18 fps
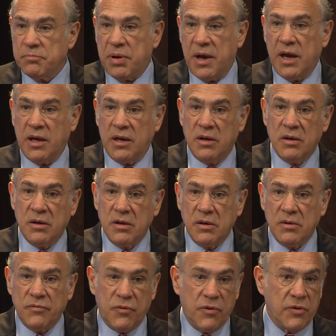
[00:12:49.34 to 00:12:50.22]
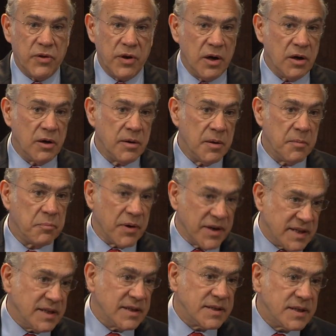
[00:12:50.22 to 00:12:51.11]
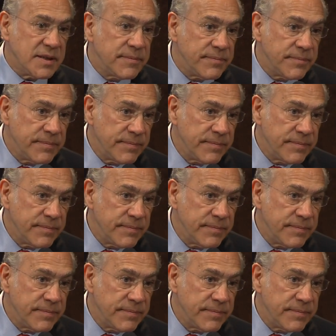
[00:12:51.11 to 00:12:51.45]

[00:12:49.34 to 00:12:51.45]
paying for their present.